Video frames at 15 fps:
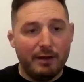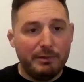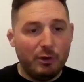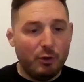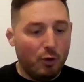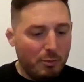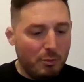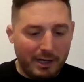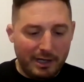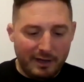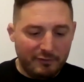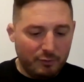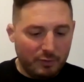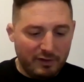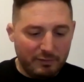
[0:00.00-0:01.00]
me, all my
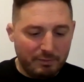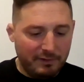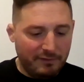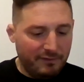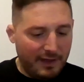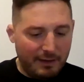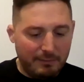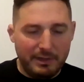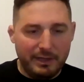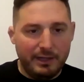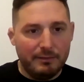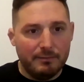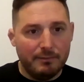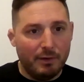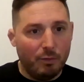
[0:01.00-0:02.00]
loved ones, my family,
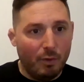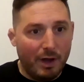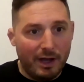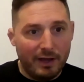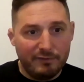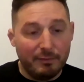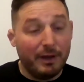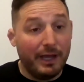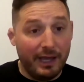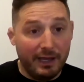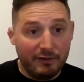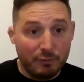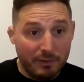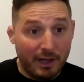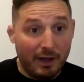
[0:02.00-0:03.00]
my wife, my
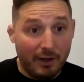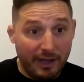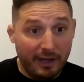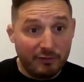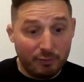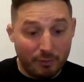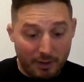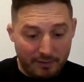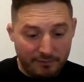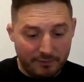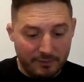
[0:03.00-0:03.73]
ex, now ex-wife,